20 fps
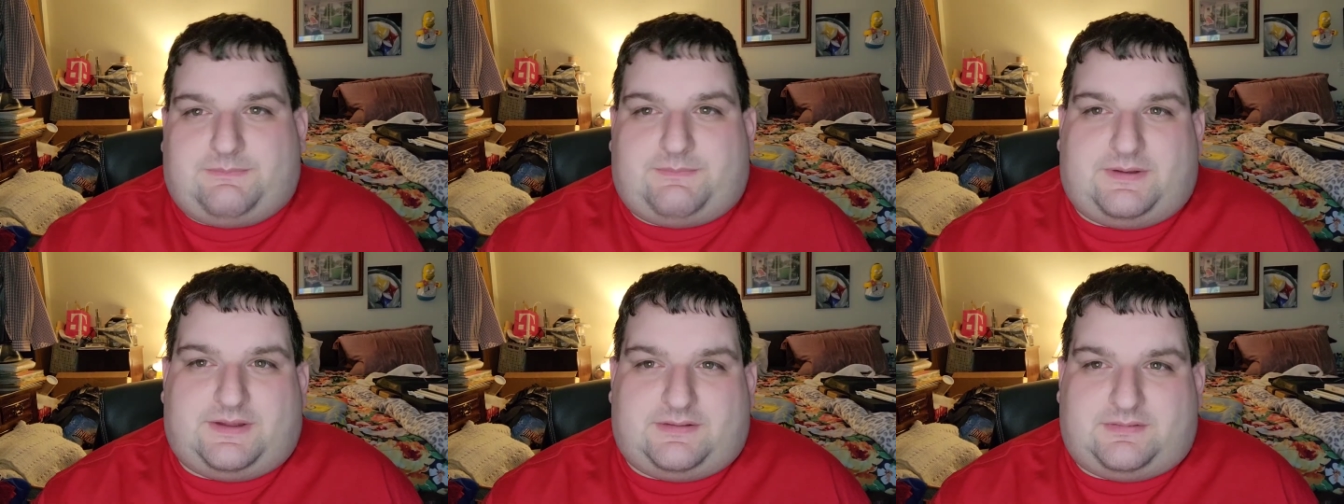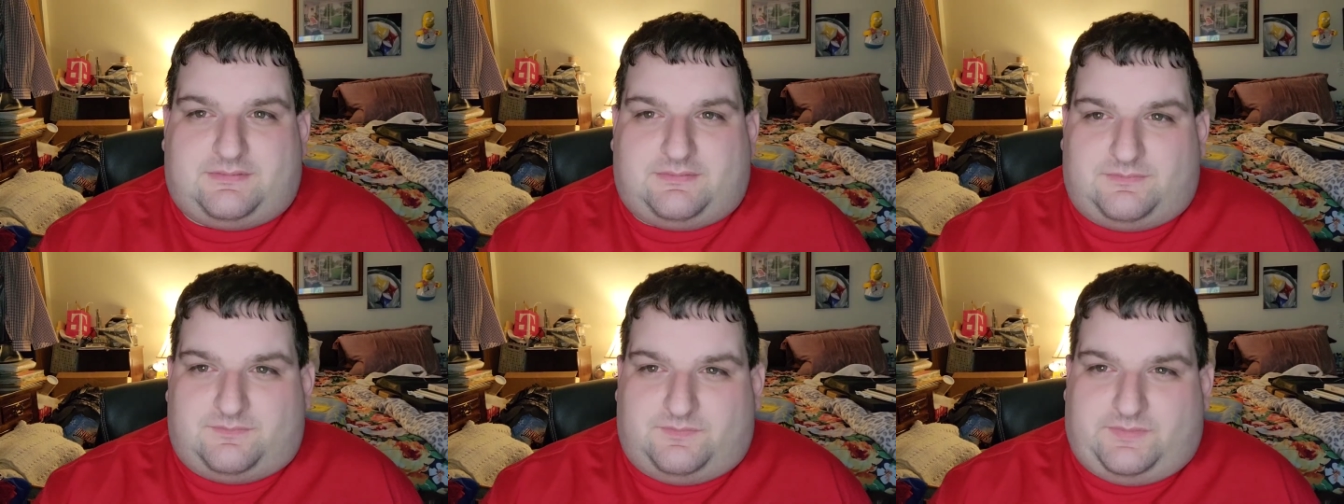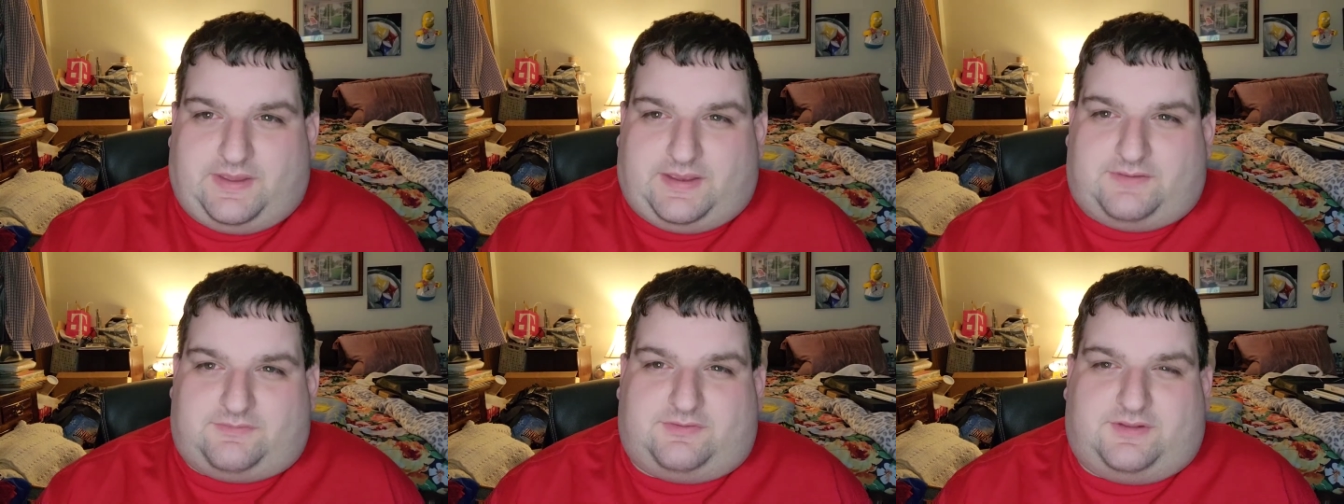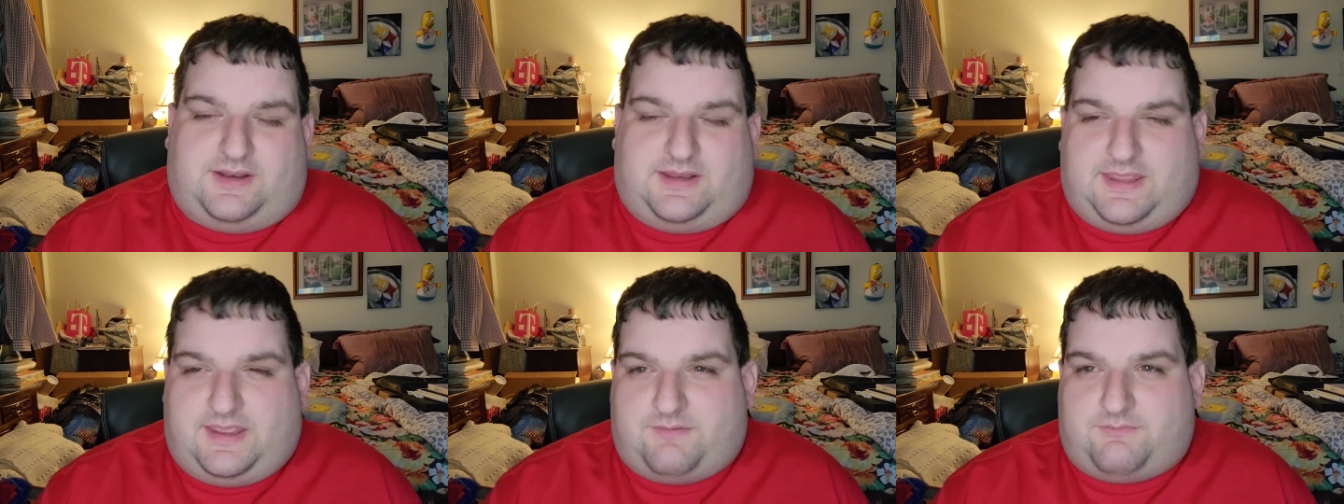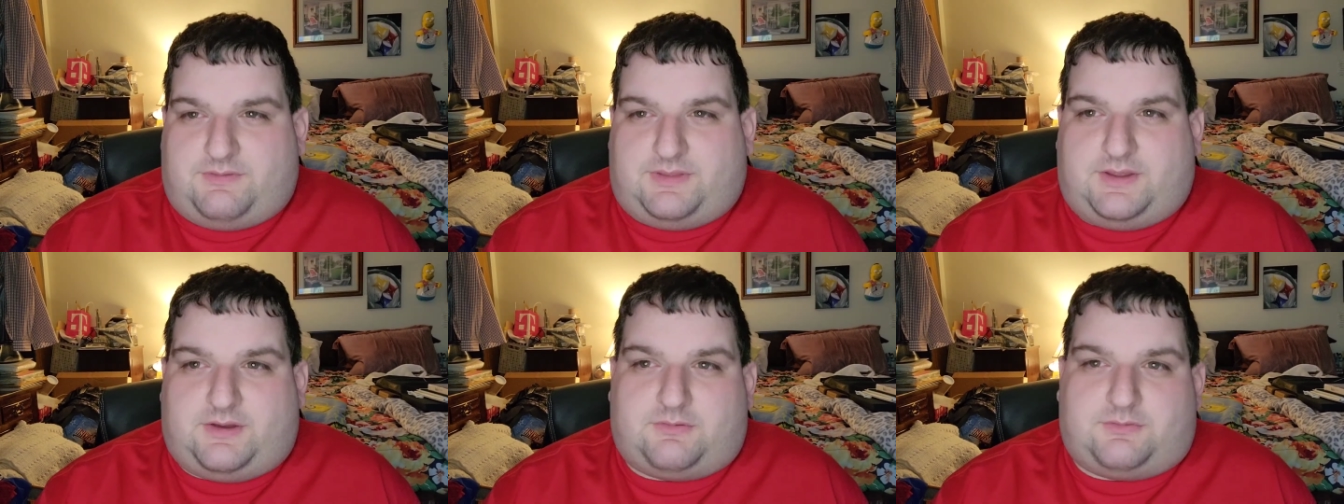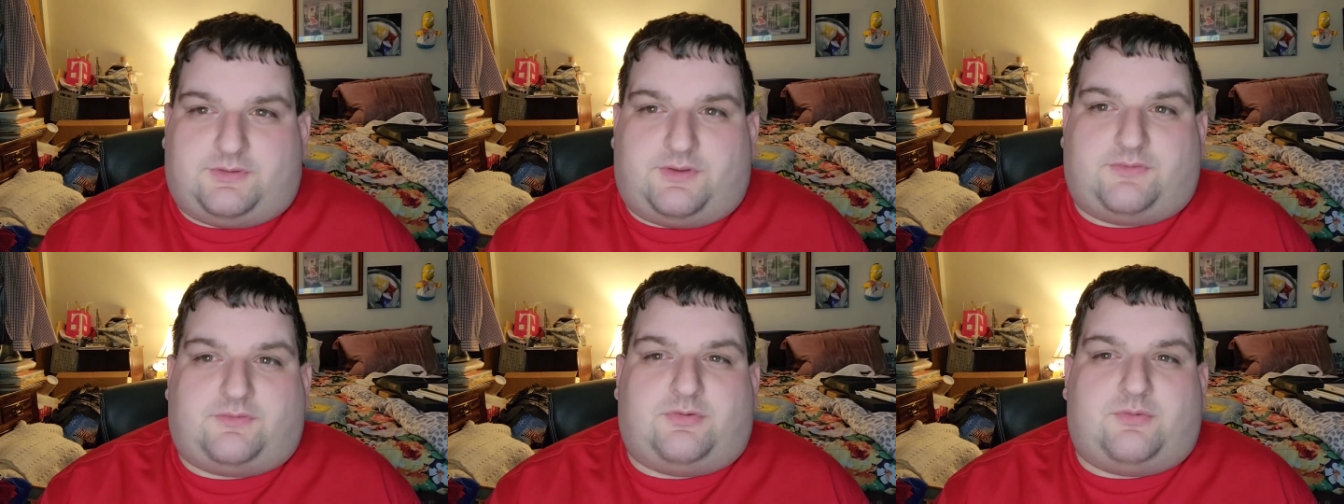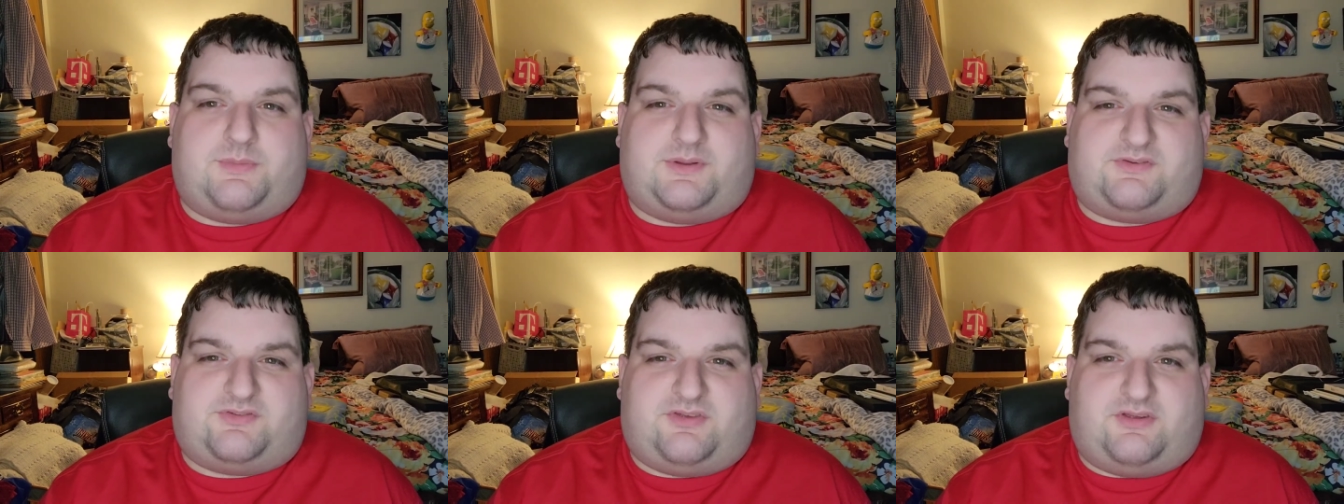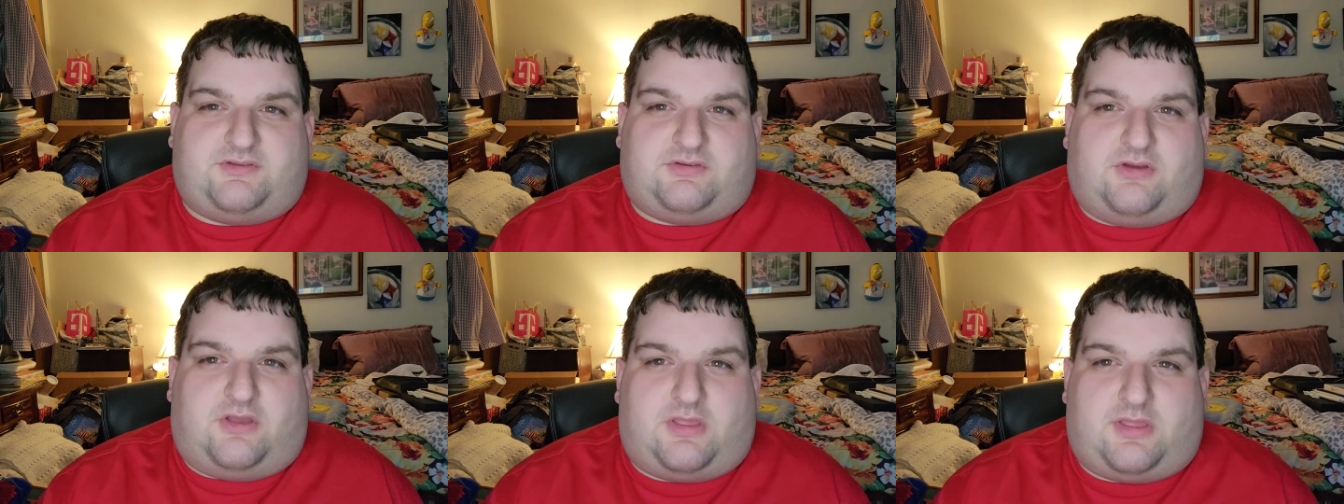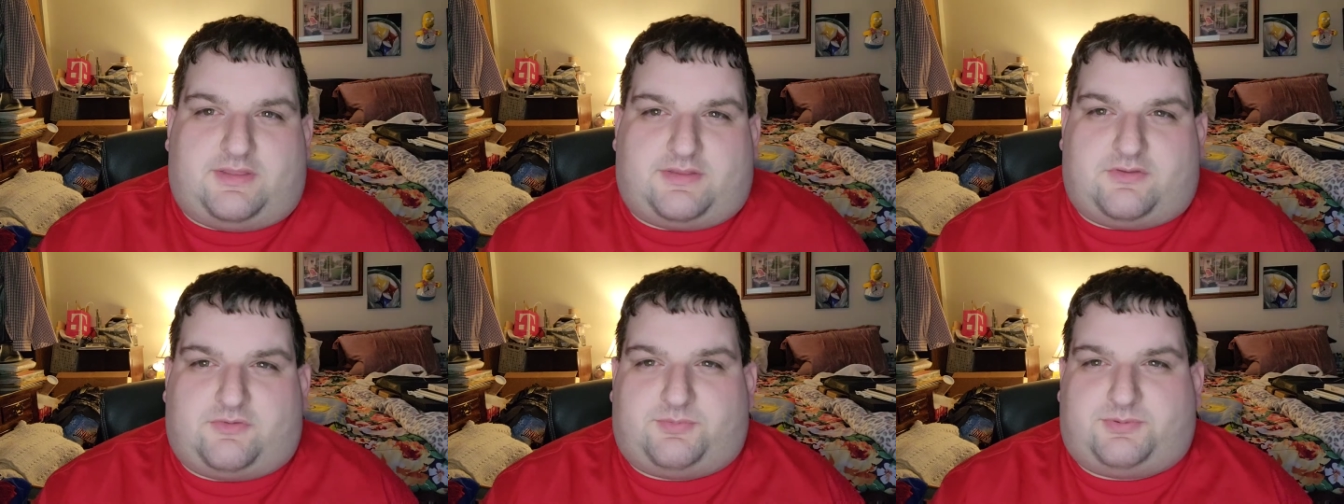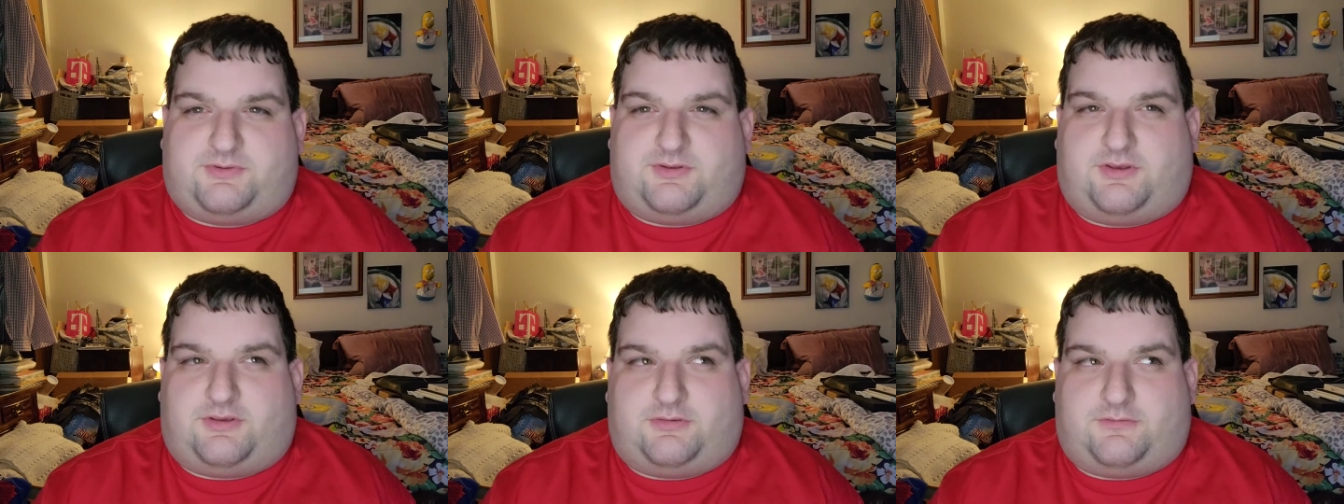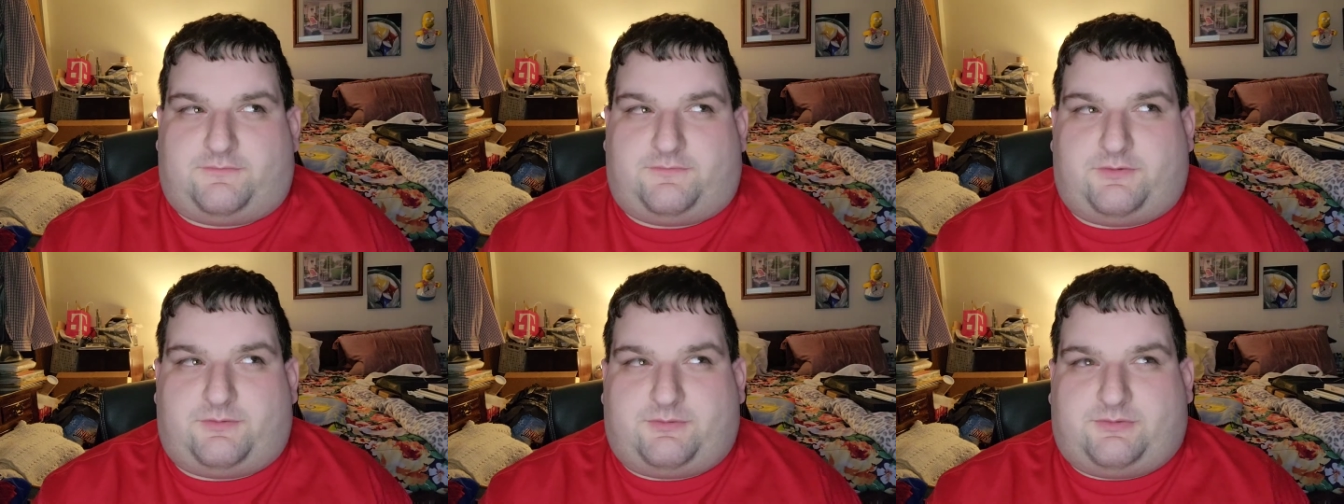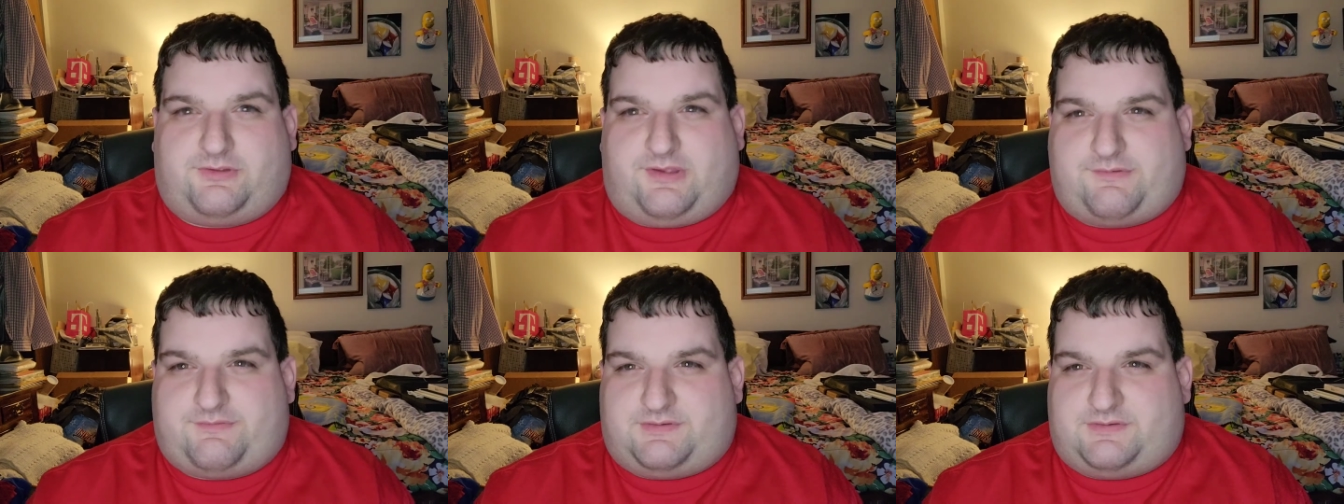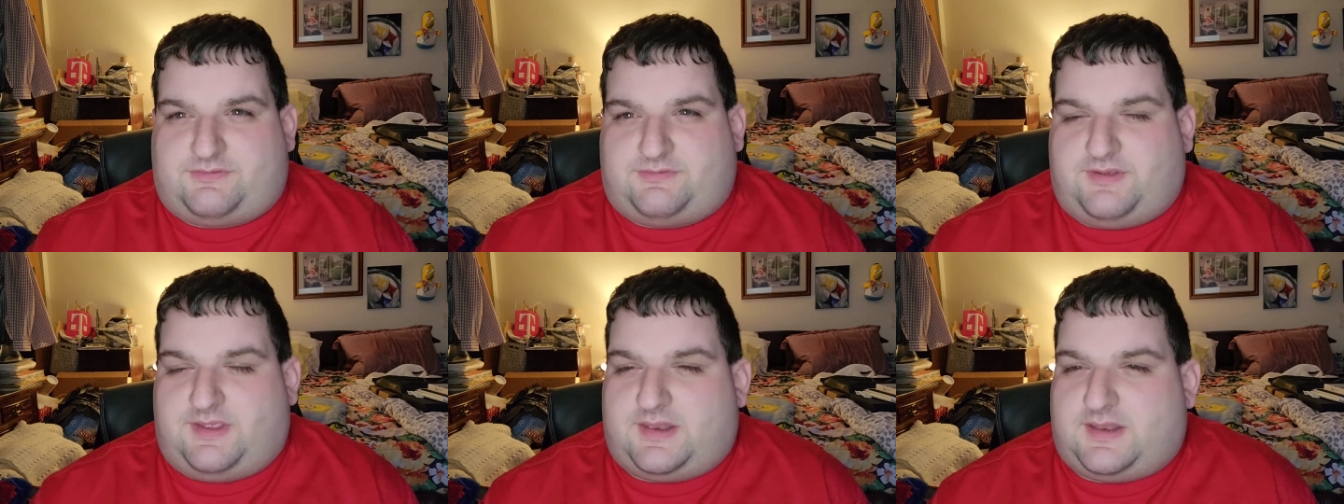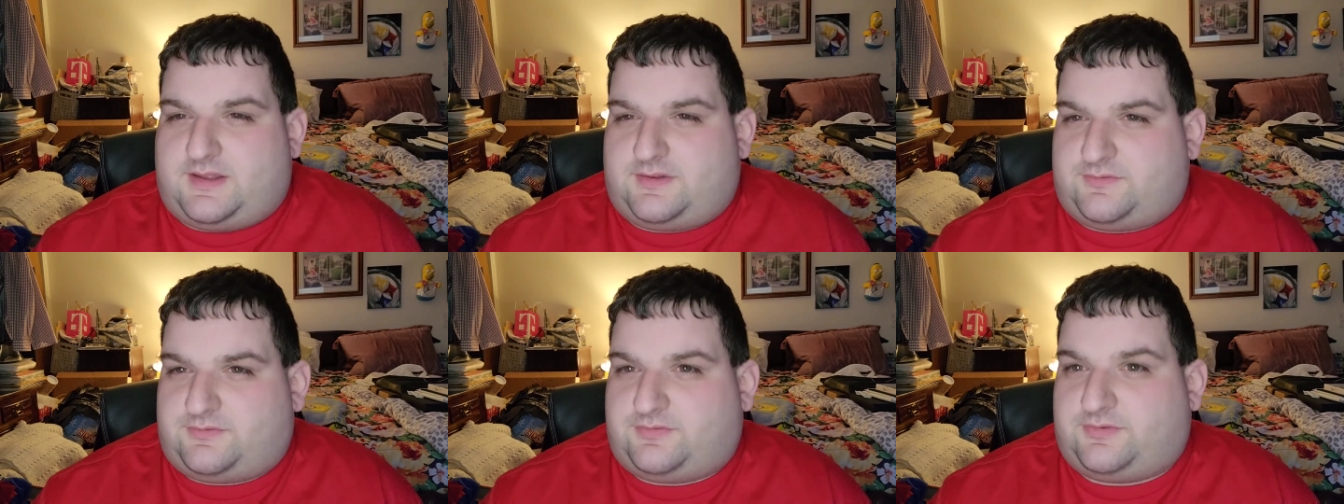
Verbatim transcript: But like I said, I can't really go into too much detail on this particular film because I haven't seen it.